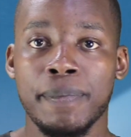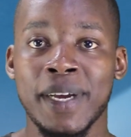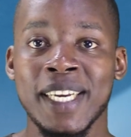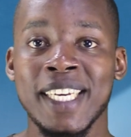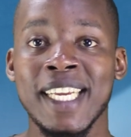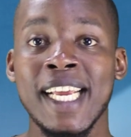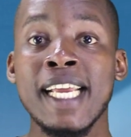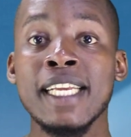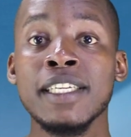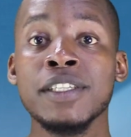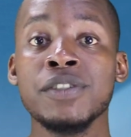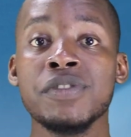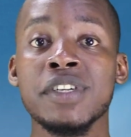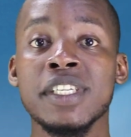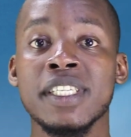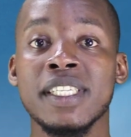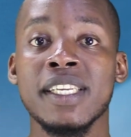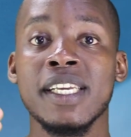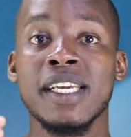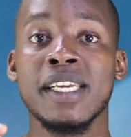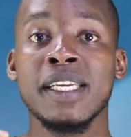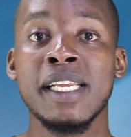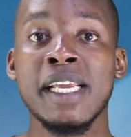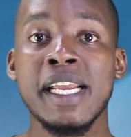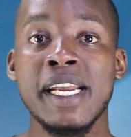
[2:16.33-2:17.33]
But
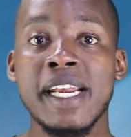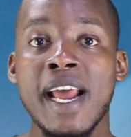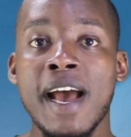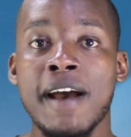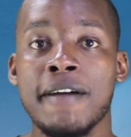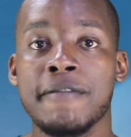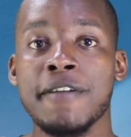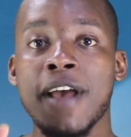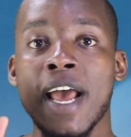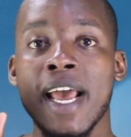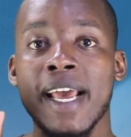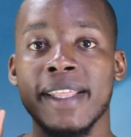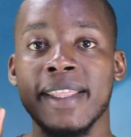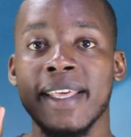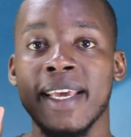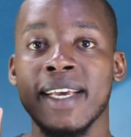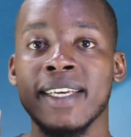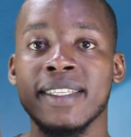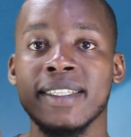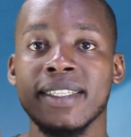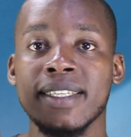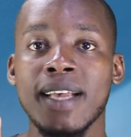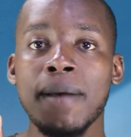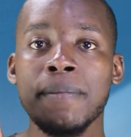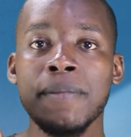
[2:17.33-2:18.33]
interestingly enough, there are
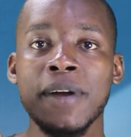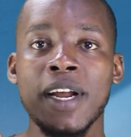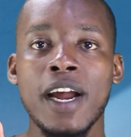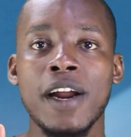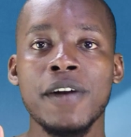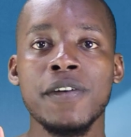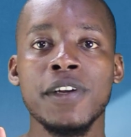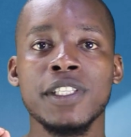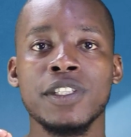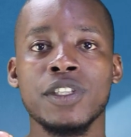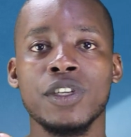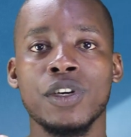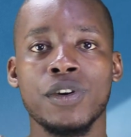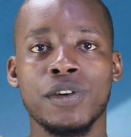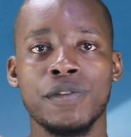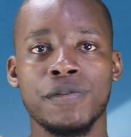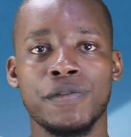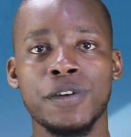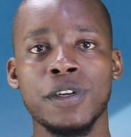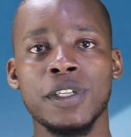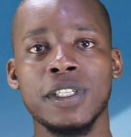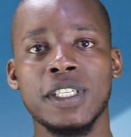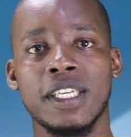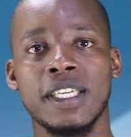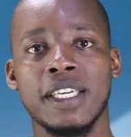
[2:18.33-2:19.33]
some currency
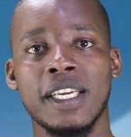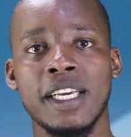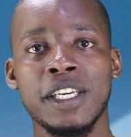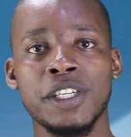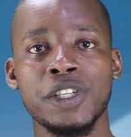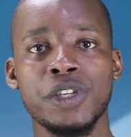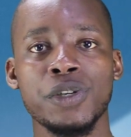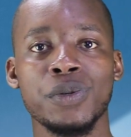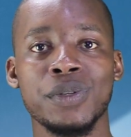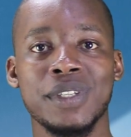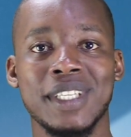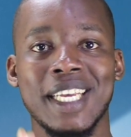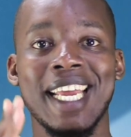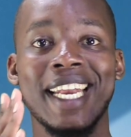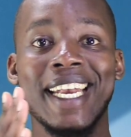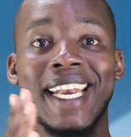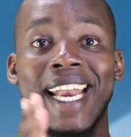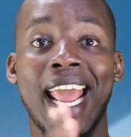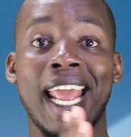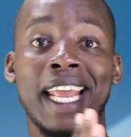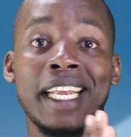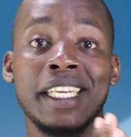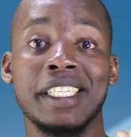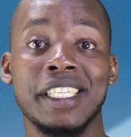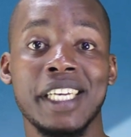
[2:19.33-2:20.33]
conversion issues in
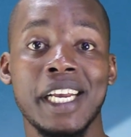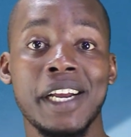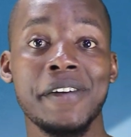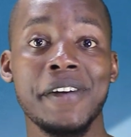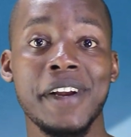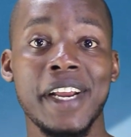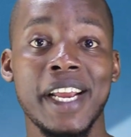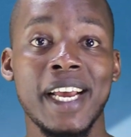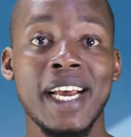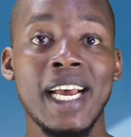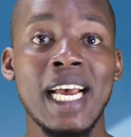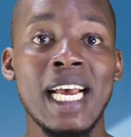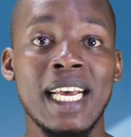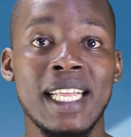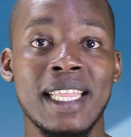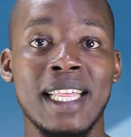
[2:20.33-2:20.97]
Nigeria